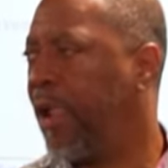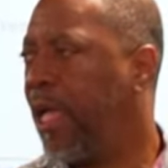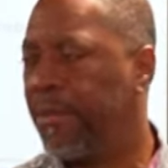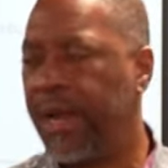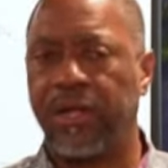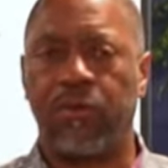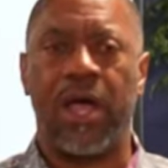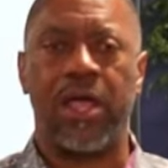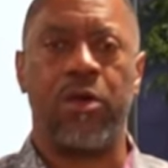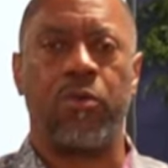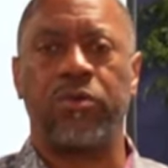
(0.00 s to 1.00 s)
but after a while,
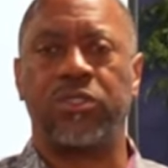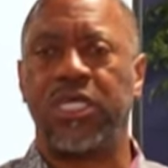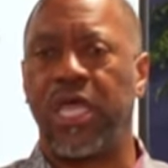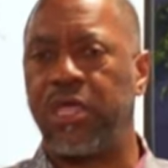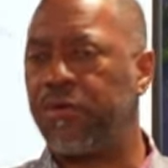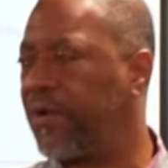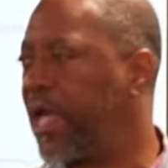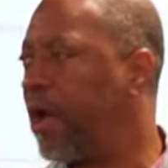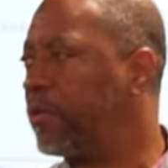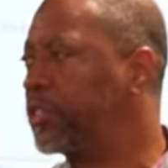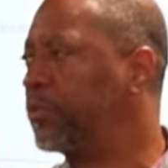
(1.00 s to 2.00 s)
your routine, you forgot
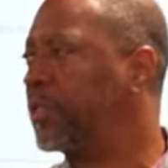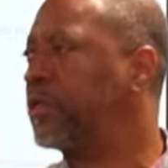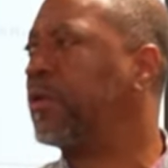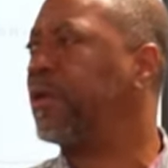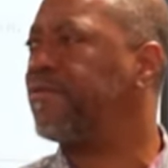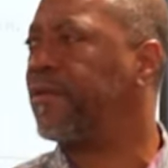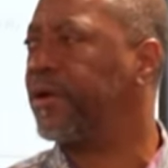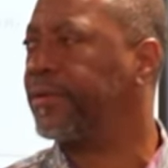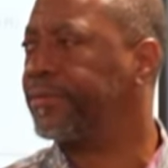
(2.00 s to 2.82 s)
what you were doing it for.